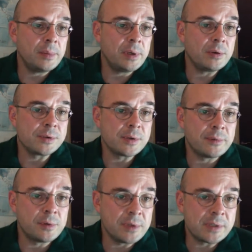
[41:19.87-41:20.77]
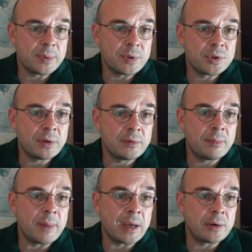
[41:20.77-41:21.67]
because of the dispersion of
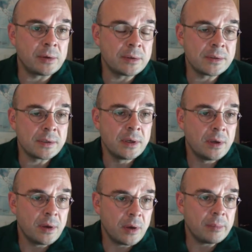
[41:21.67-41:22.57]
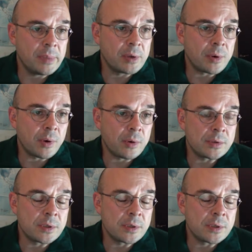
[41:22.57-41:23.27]
the migrants, because